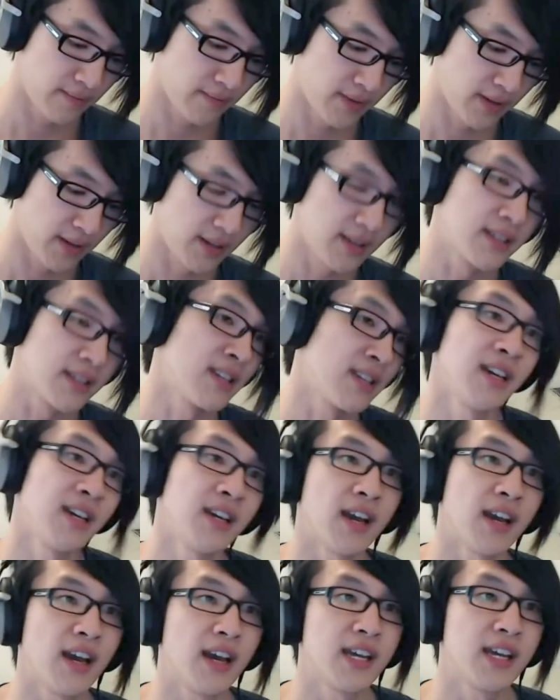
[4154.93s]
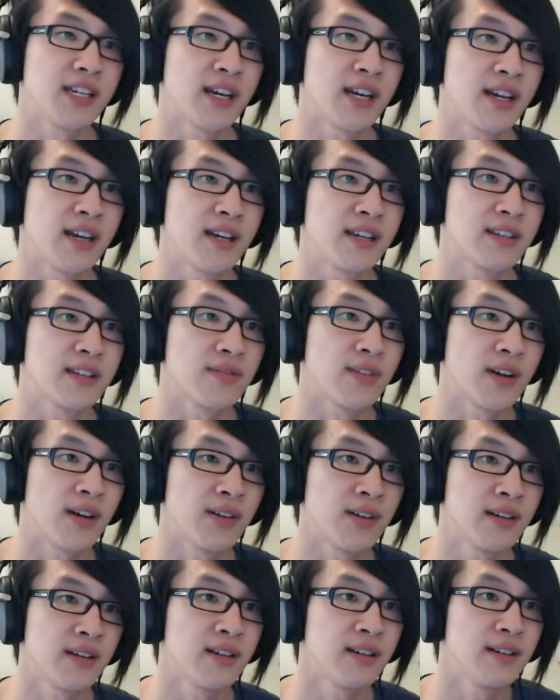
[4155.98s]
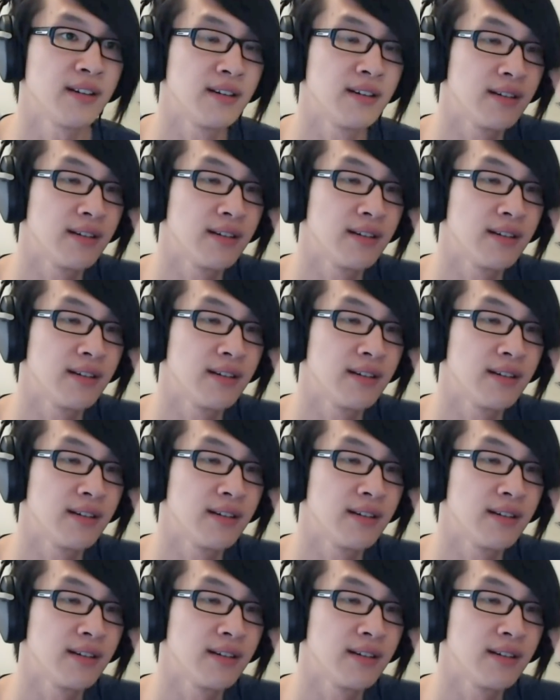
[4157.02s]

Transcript: V C H A S five hundred.